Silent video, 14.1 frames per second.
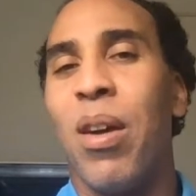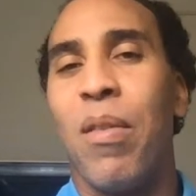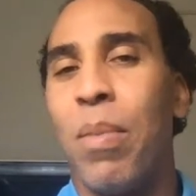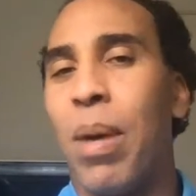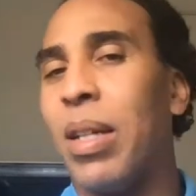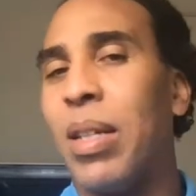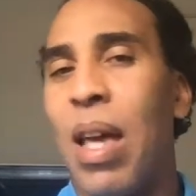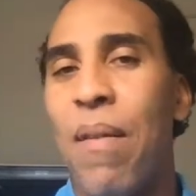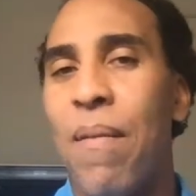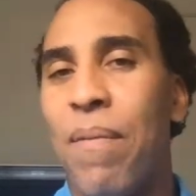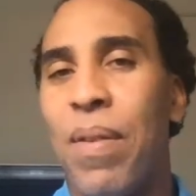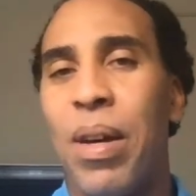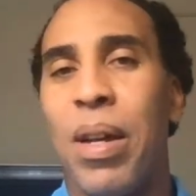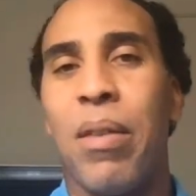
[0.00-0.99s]
everybody's
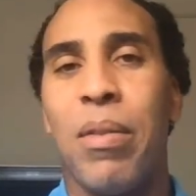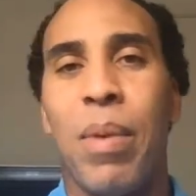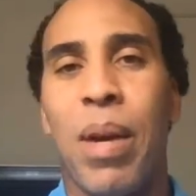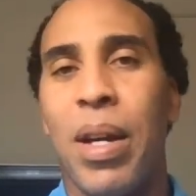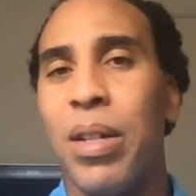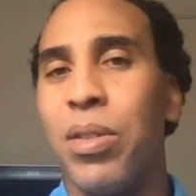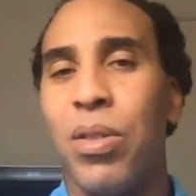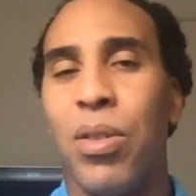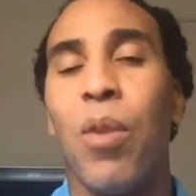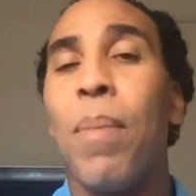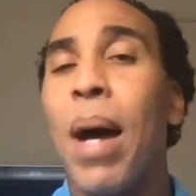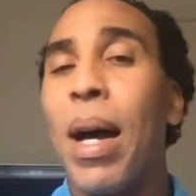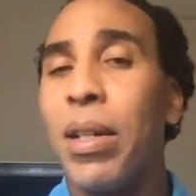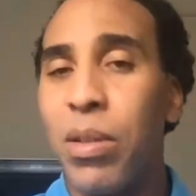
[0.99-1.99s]
having fun, everybody's you know
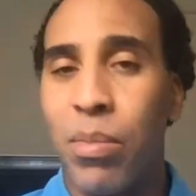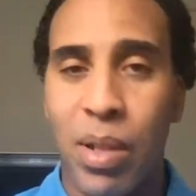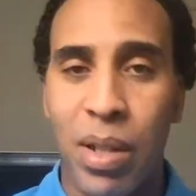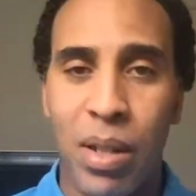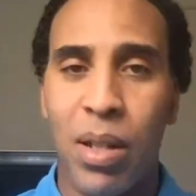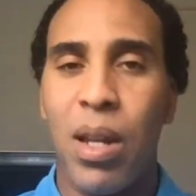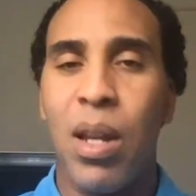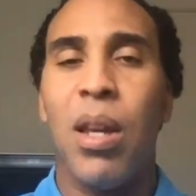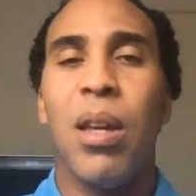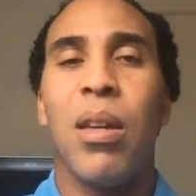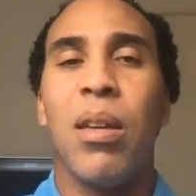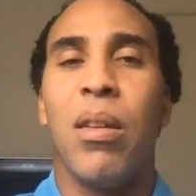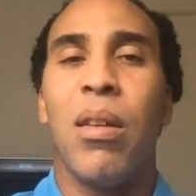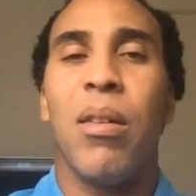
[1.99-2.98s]
possibly
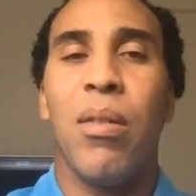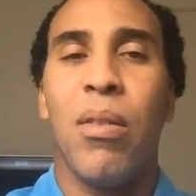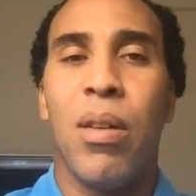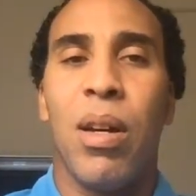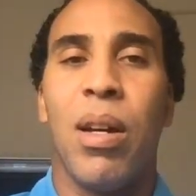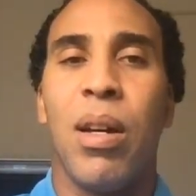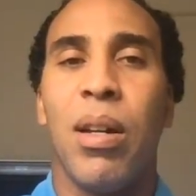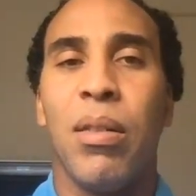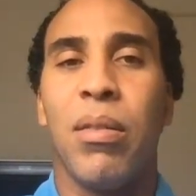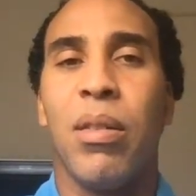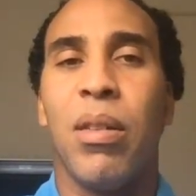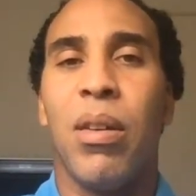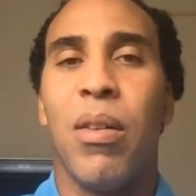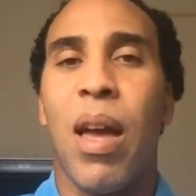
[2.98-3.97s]
you know, uh,
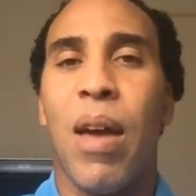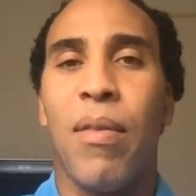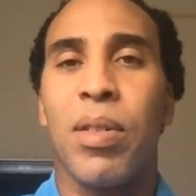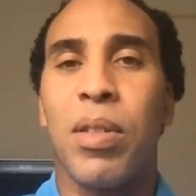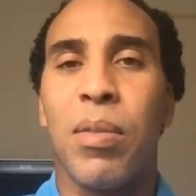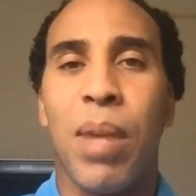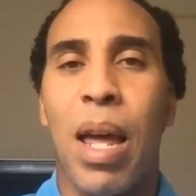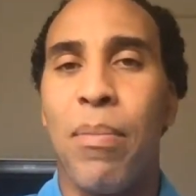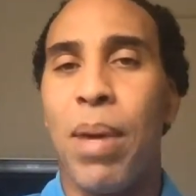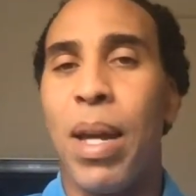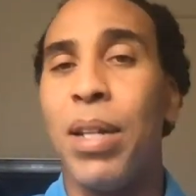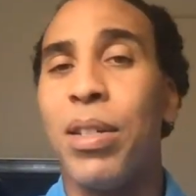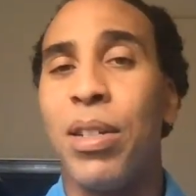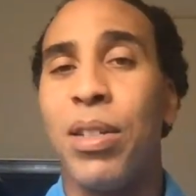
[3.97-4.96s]
you know, having some
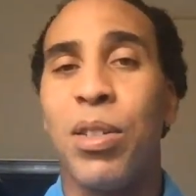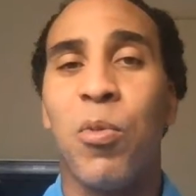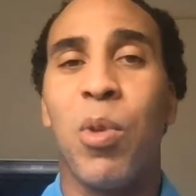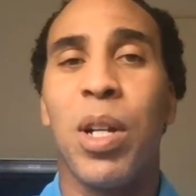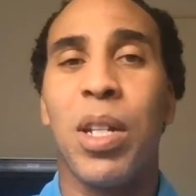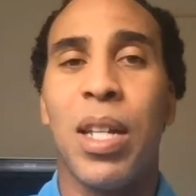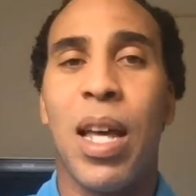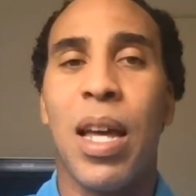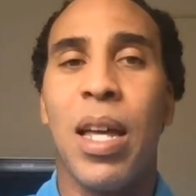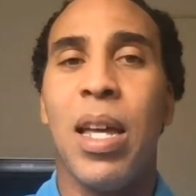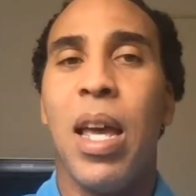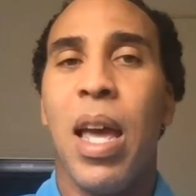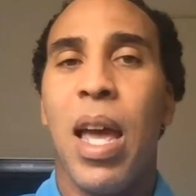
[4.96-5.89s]
libations and whatnot.